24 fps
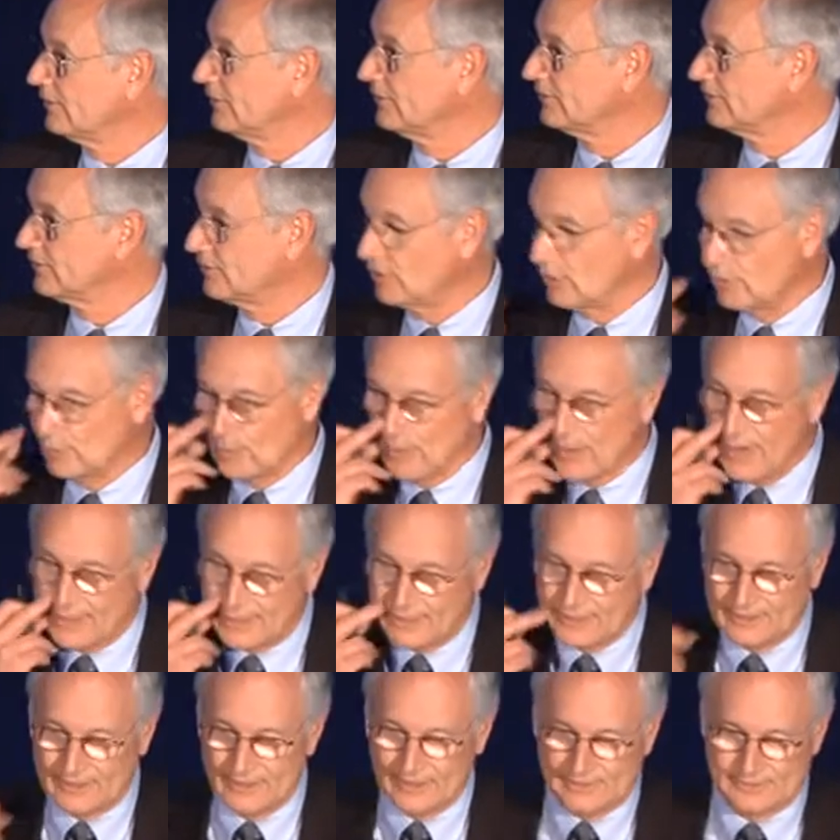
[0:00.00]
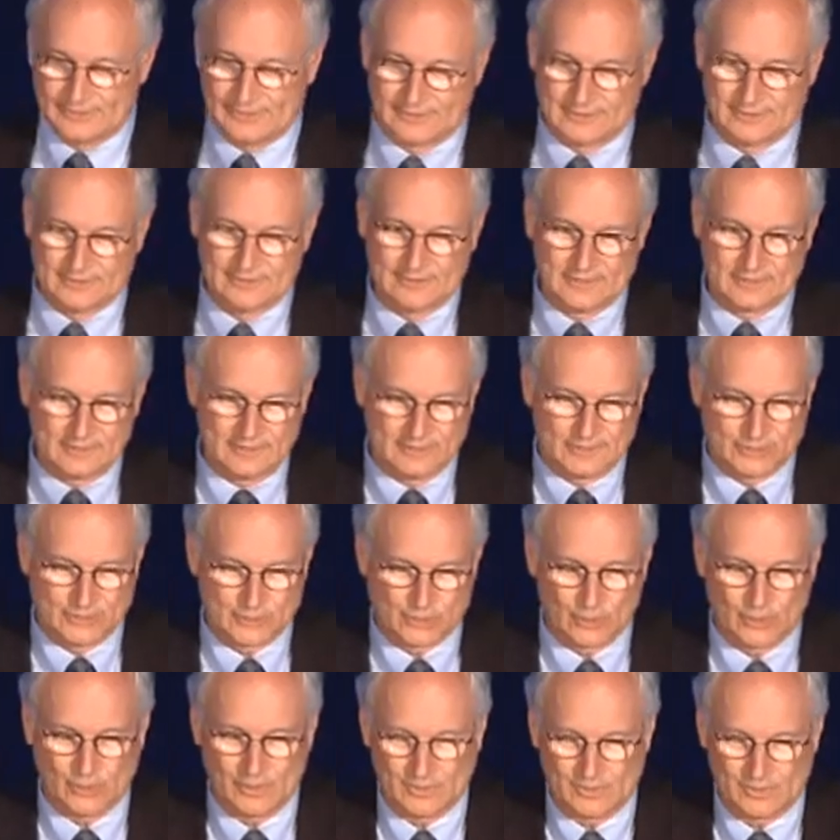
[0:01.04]
So my
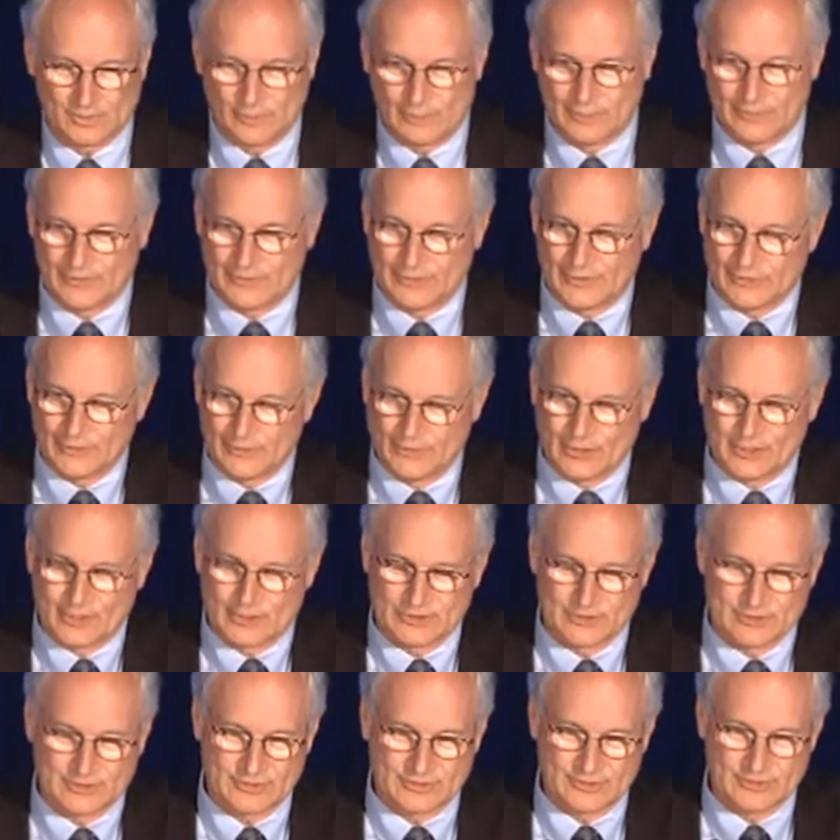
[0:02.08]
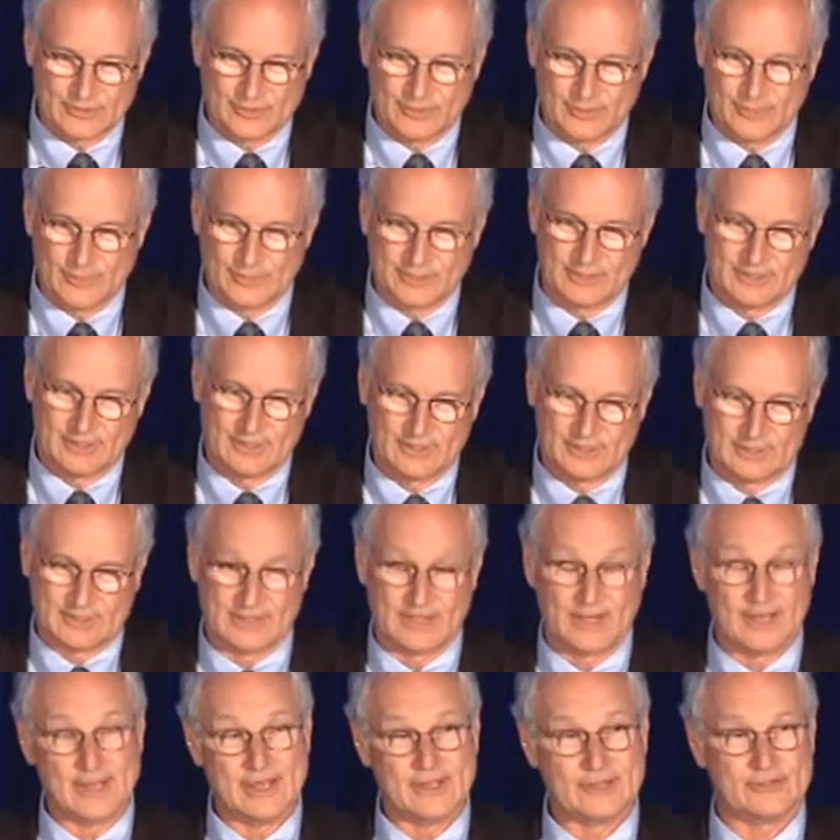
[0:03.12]
short, brief introduction is going to be that
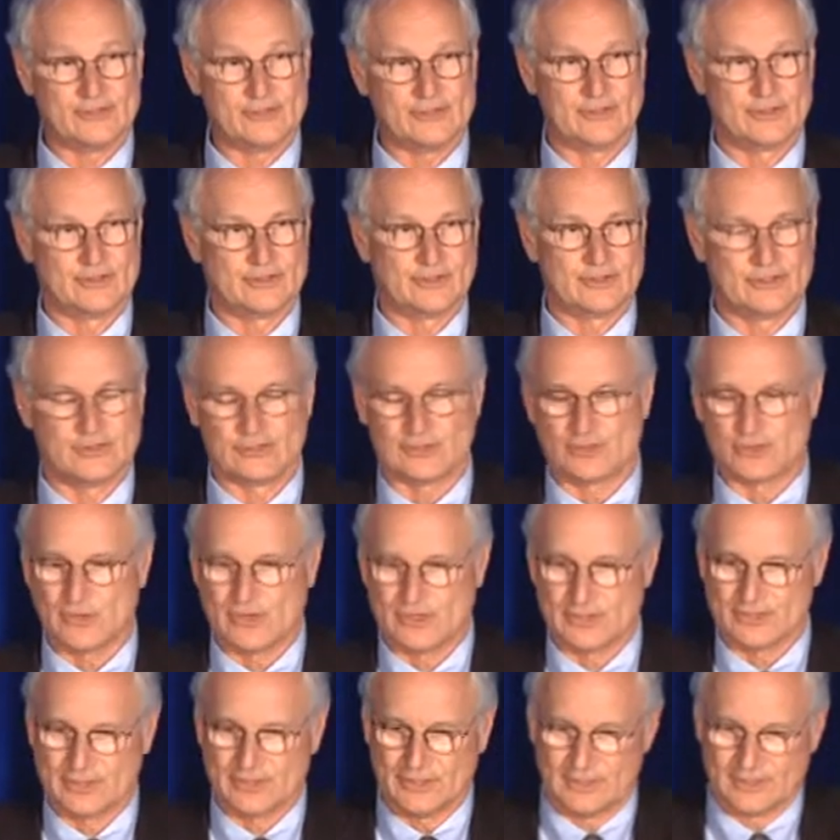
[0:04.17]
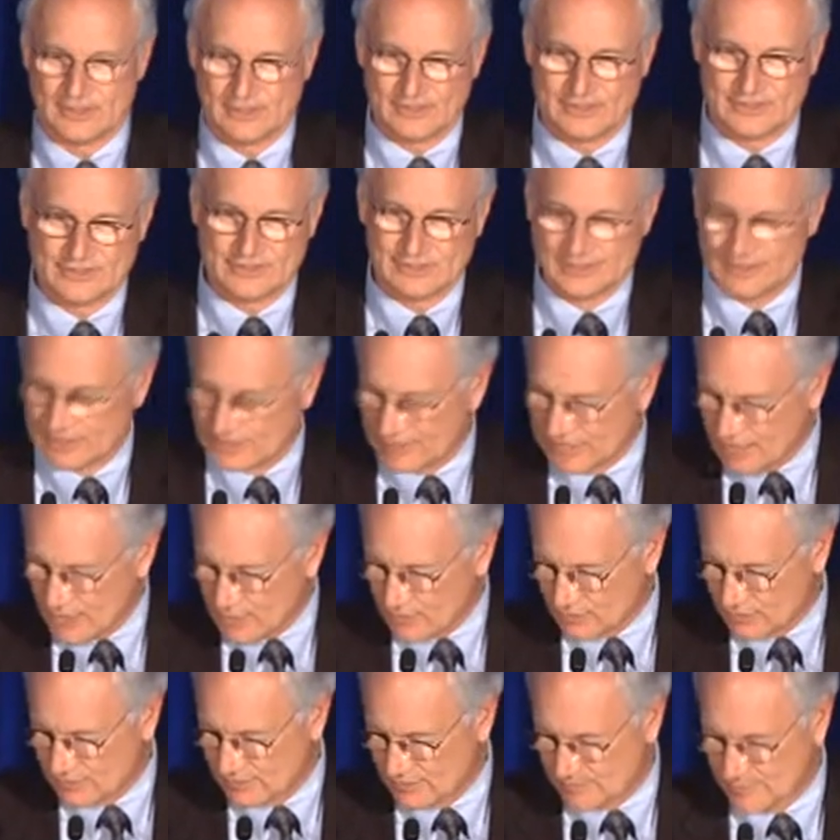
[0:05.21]
the answer to this question is in the
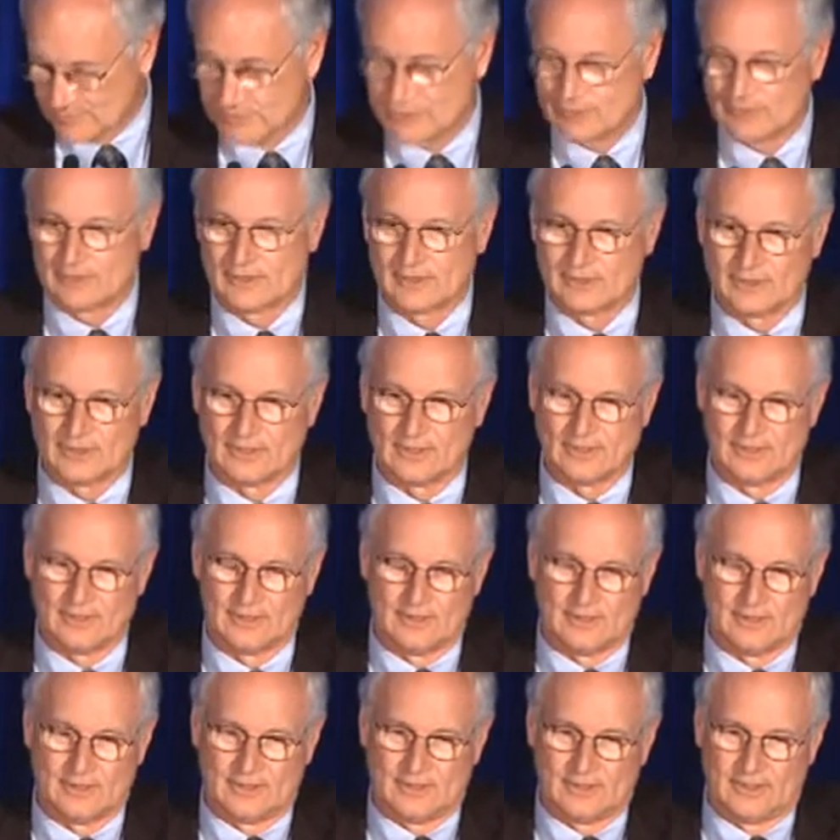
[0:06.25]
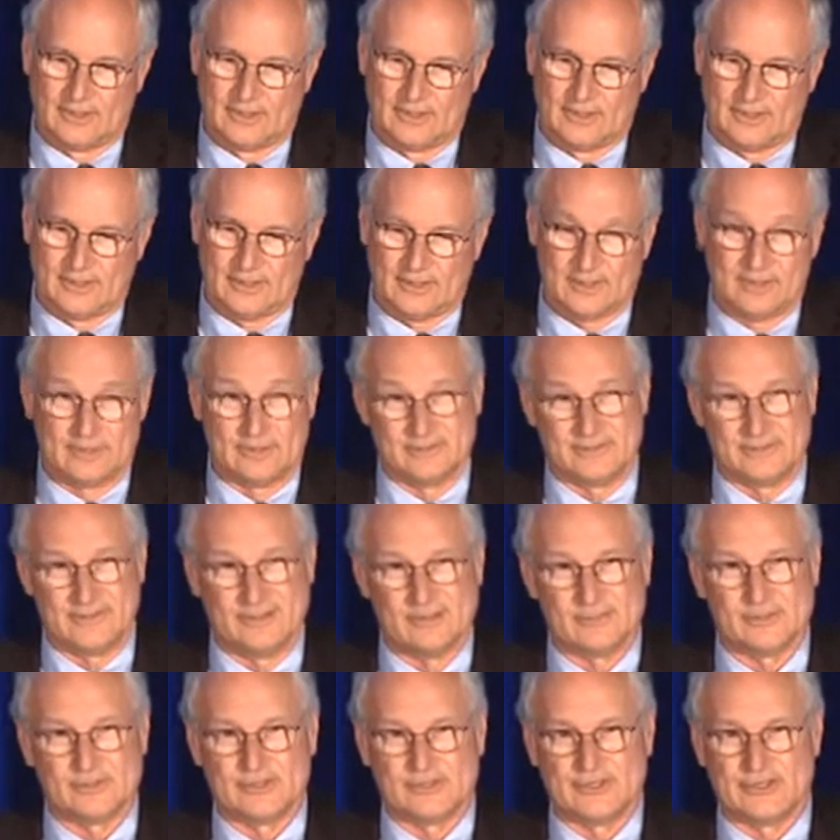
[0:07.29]
outcomes. The
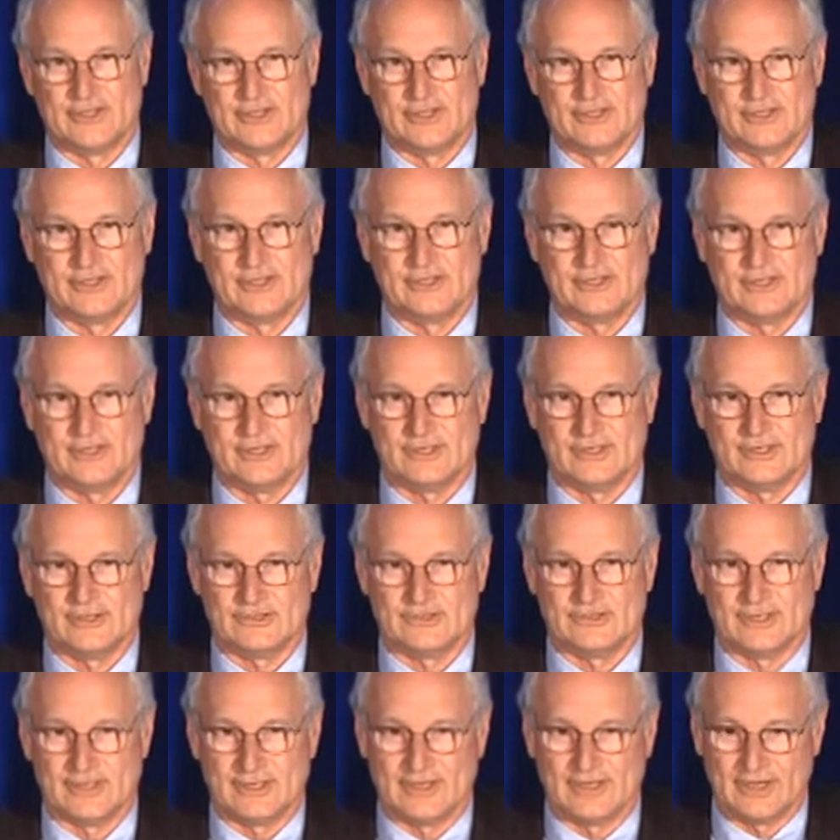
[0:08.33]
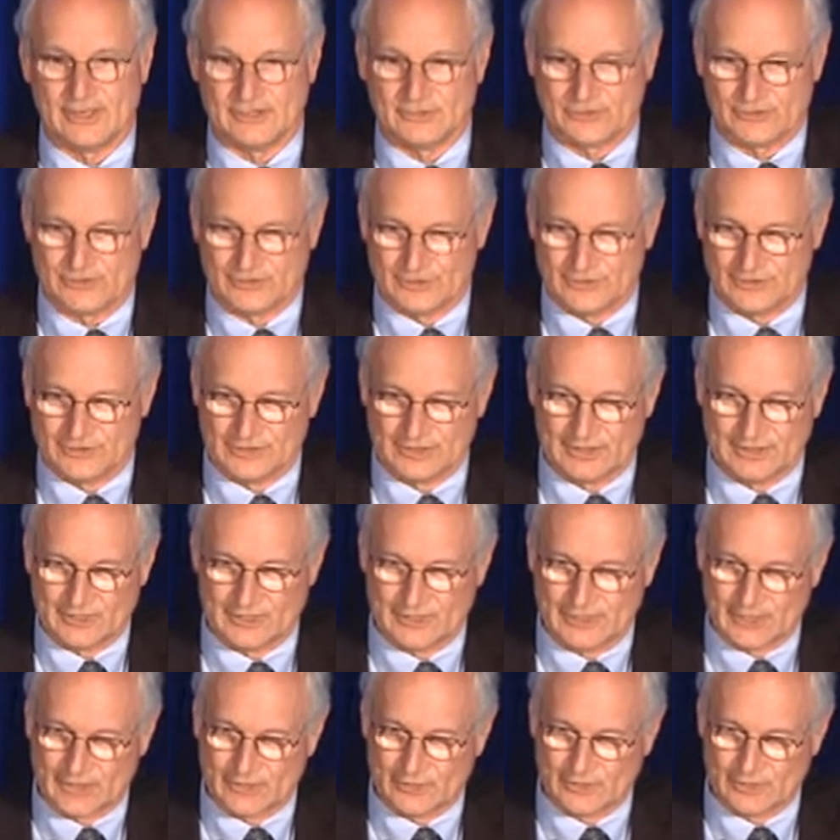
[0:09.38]
devil is in the details. The answer is in
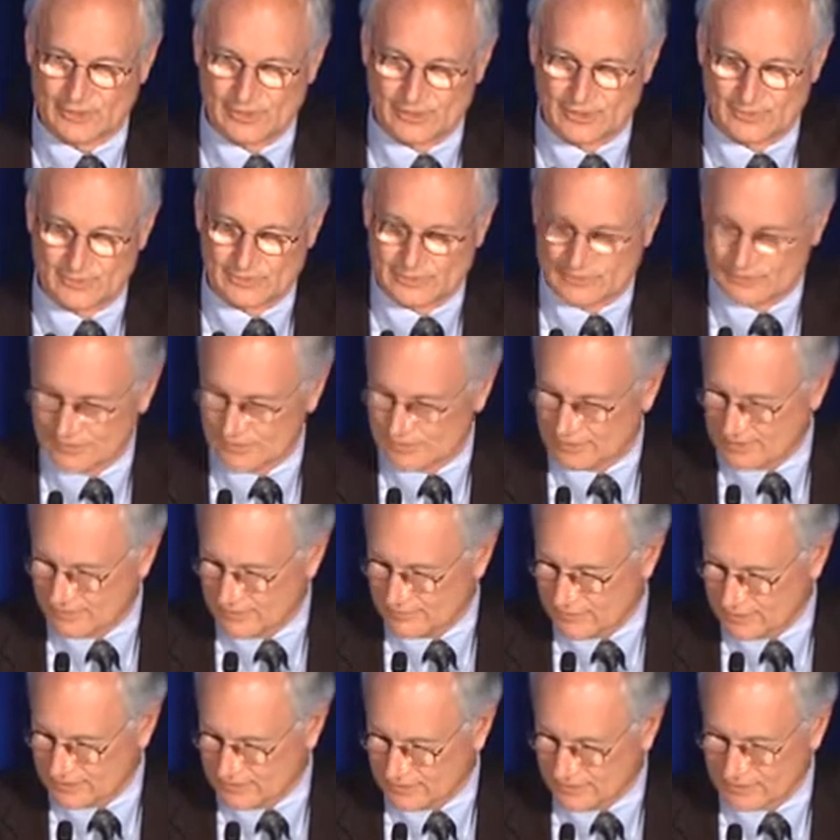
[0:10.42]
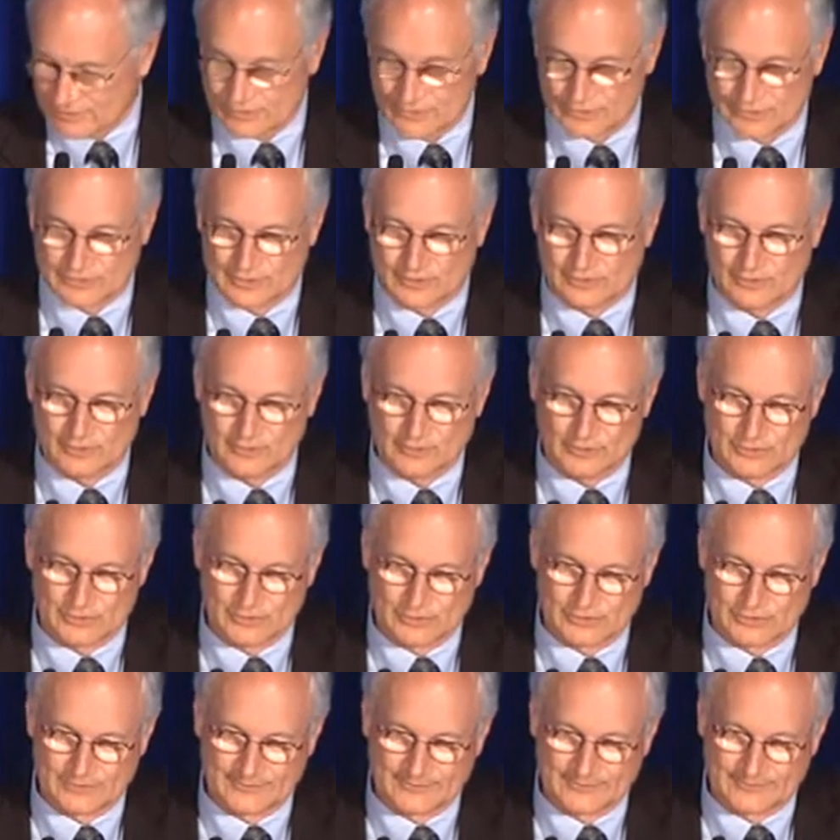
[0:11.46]
the outcomes. I have nothing to
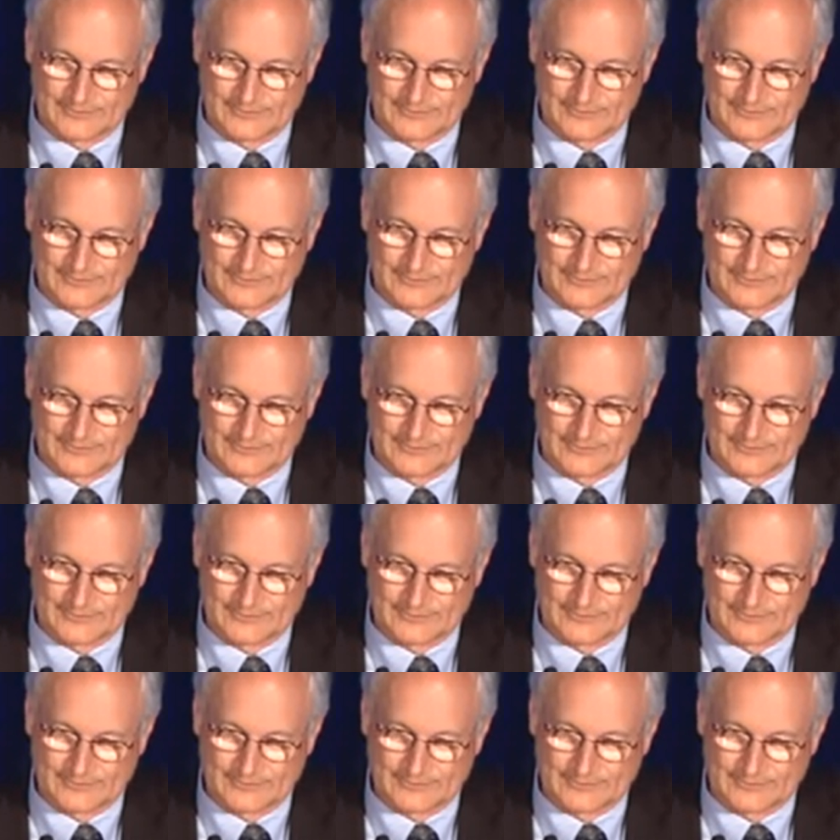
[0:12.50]
disclose.